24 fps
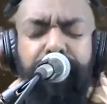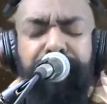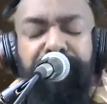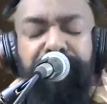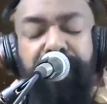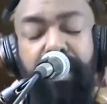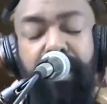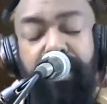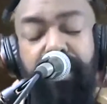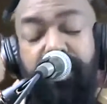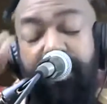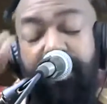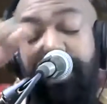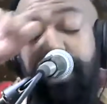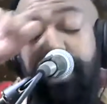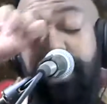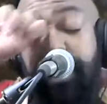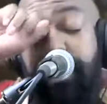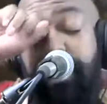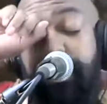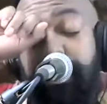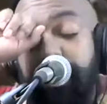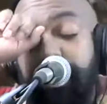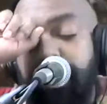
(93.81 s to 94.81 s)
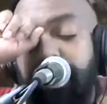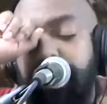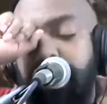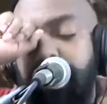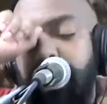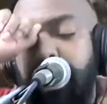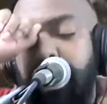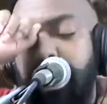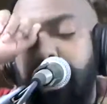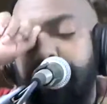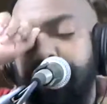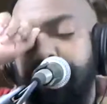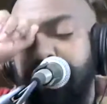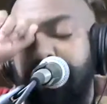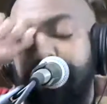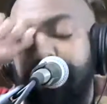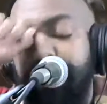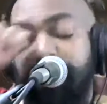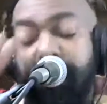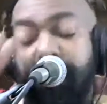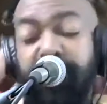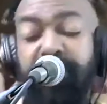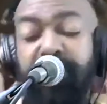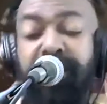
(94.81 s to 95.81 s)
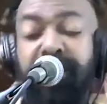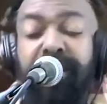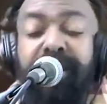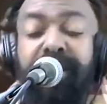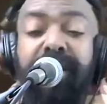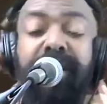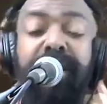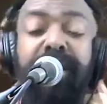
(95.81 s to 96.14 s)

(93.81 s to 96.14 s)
functioning depression,